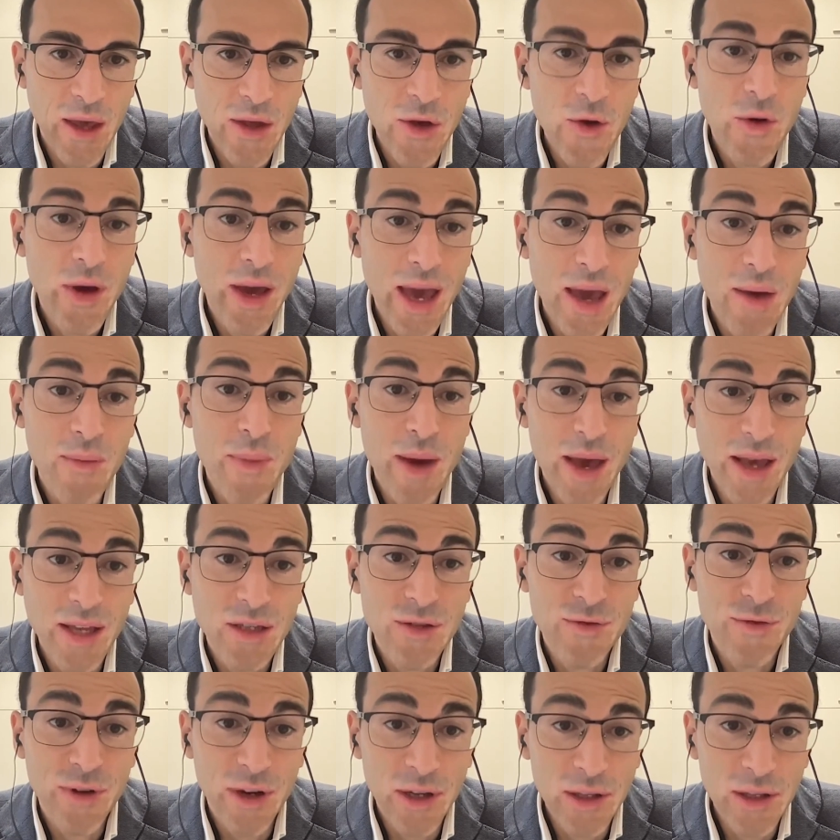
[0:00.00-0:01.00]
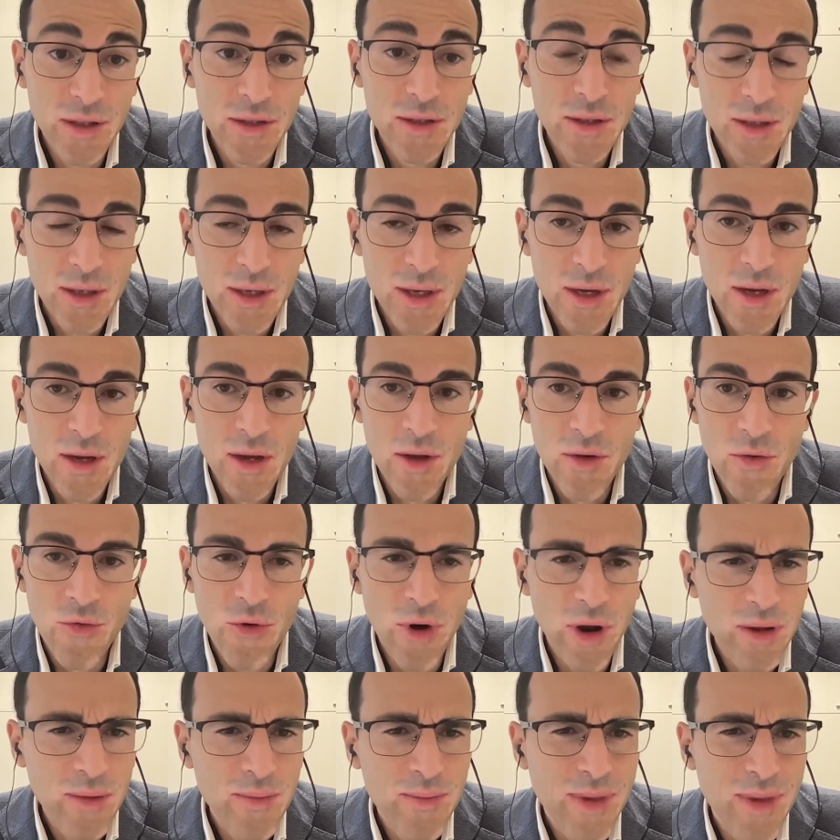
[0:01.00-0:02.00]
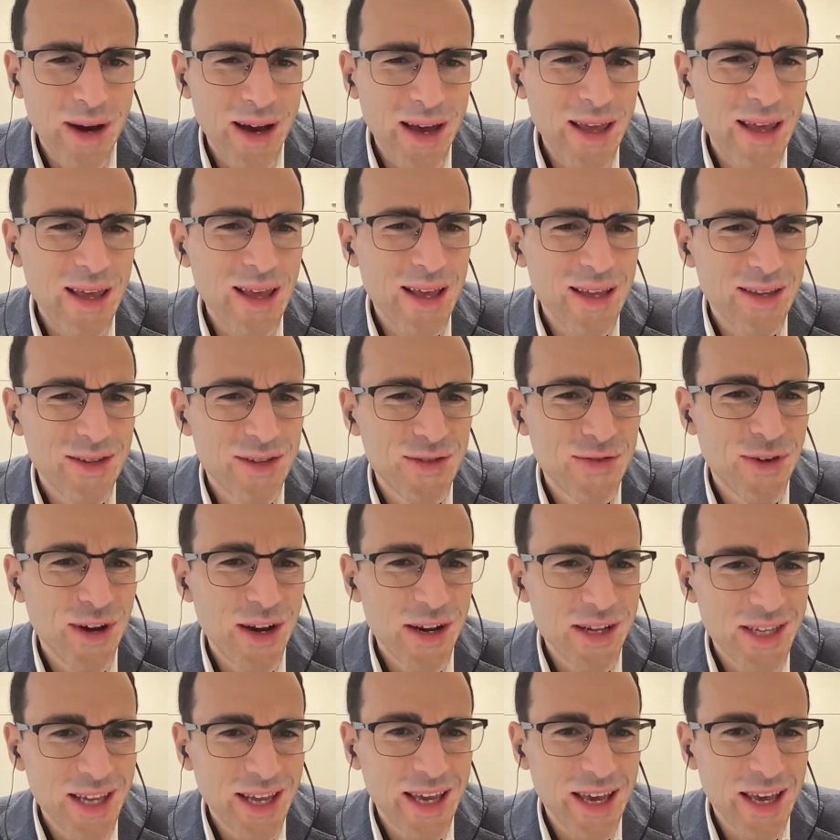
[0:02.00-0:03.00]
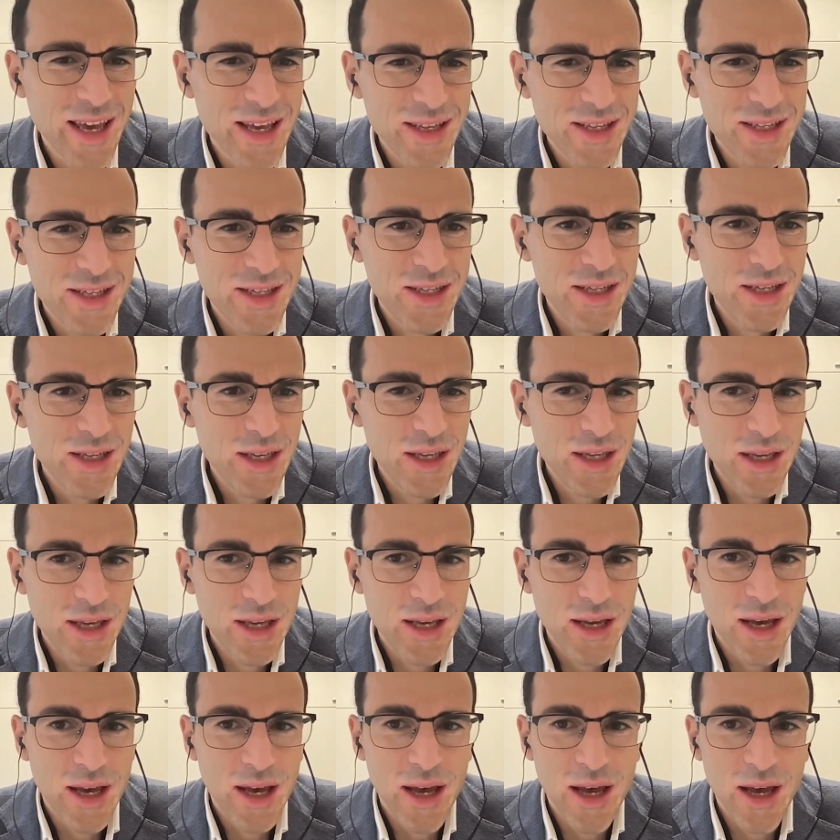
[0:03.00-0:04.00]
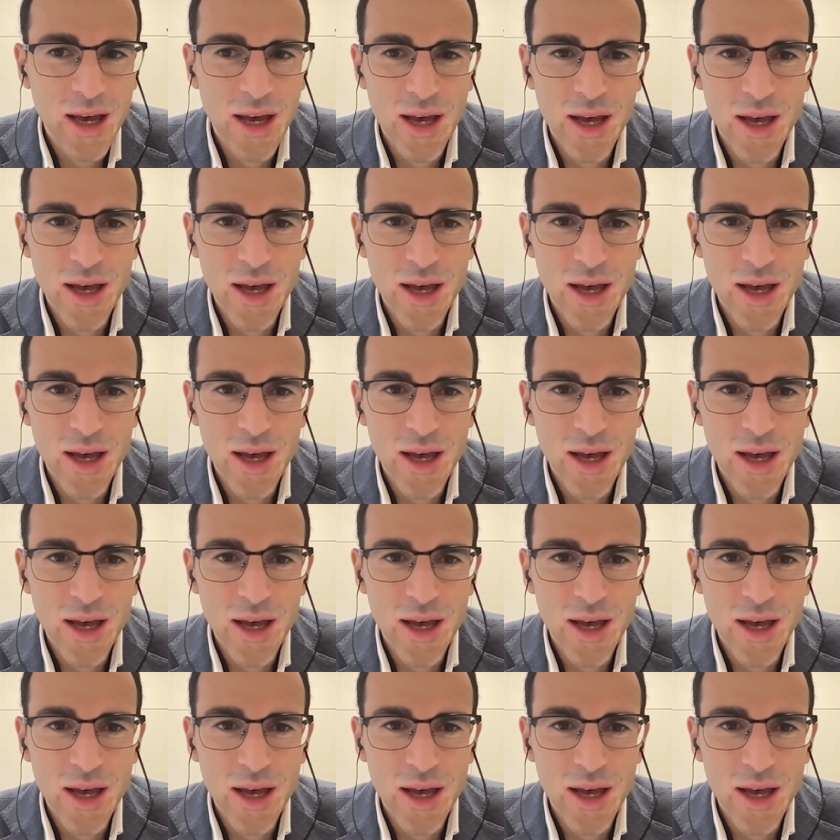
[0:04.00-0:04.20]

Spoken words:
a UK-based fund run by, as far as I can see,